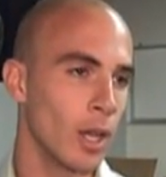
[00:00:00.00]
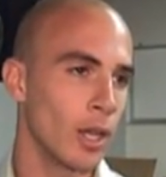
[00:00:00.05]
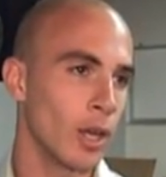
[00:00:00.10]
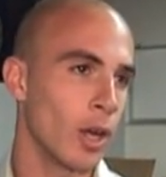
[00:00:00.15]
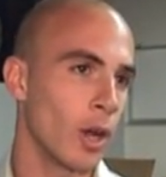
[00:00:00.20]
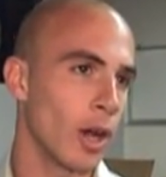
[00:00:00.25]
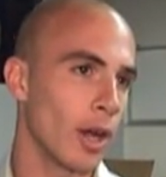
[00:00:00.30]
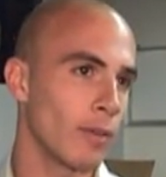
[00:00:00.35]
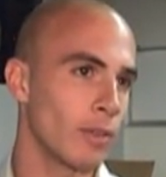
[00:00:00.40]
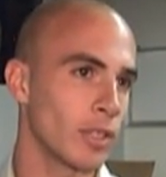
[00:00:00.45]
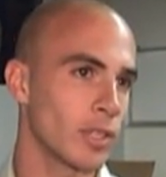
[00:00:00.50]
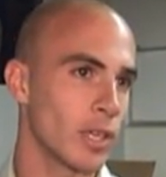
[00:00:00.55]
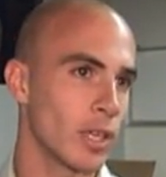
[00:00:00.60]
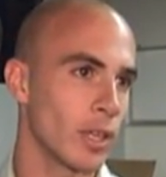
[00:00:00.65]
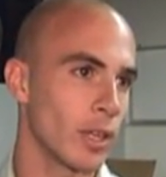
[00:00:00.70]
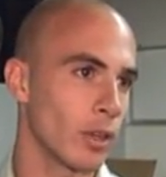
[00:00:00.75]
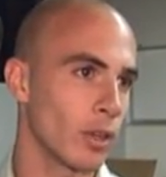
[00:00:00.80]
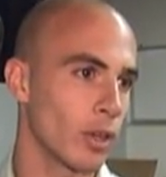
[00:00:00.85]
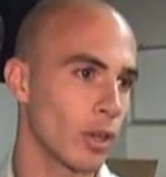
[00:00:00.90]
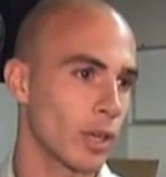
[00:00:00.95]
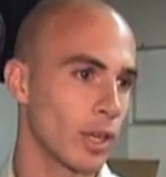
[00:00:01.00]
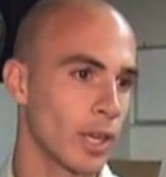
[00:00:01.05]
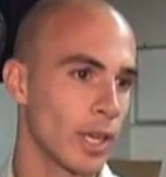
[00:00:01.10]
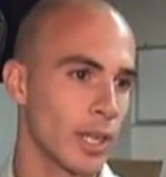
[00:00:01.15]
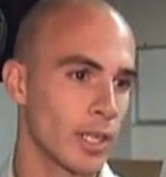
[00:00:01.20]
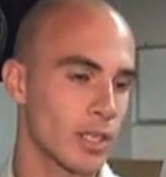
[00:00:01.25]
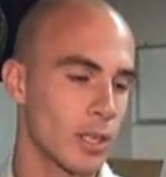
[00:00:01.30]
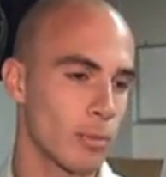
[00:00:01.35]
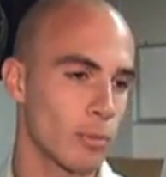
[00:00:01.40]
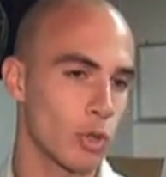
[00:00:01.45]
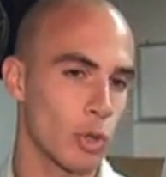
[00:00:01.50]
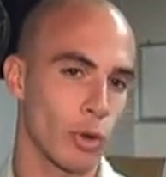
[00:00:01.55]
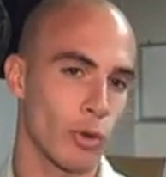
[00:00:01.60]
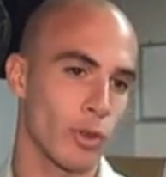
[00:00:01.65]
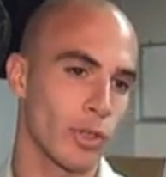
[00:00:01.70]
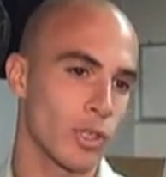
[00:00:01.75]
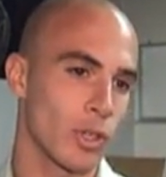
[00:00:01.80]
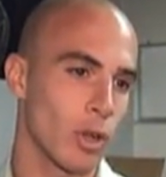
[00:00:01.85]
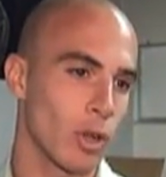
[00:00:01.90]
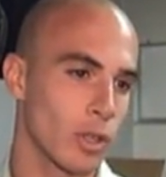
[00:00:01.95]
you know, obviously they're looking to get some sort
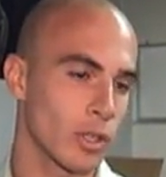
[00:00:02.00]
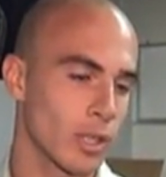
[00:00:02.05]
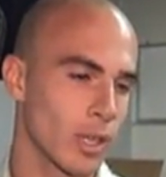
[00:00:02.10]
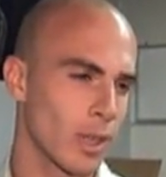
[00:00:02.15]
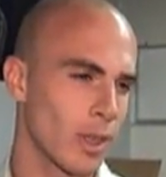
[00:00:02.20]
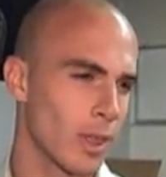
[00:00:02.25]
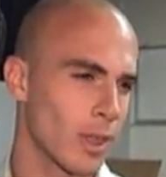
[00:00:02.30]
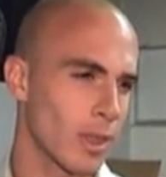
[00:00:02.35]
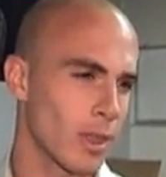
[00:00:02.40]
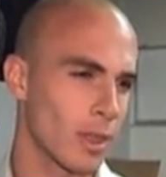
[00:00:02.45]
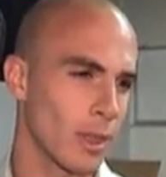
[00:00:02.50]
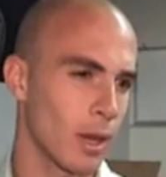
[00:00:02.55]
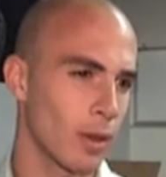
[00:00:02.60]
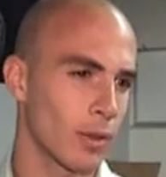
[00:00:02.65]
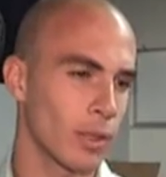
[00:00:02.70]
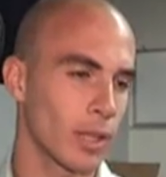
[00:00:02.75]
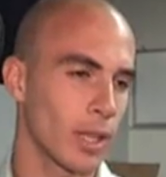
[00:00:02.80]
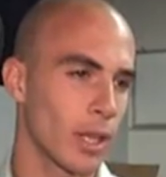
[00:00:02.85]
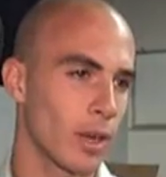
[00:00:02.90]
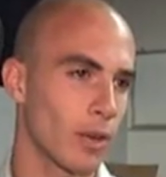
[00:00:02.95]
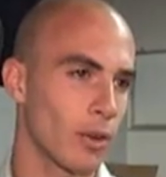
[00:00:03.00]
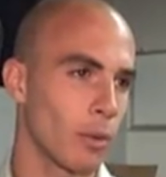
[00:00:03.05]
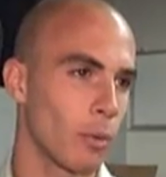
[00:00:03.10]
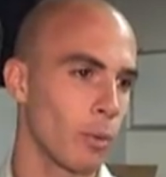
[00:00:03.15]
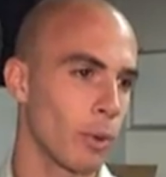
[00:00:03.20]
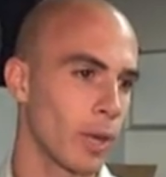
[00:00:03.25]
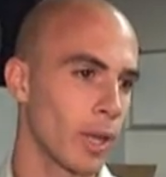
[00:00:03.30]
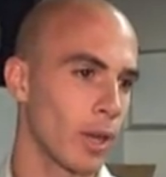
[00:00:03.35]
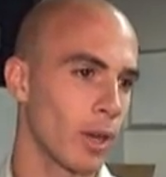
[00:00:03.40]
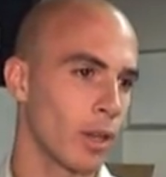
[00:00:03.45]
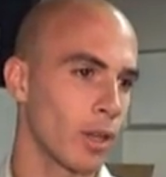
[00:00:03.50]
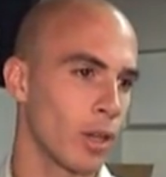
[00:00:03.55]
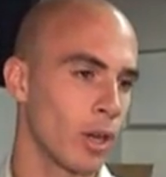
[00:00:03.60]
of result because they, they, don't think they're win at,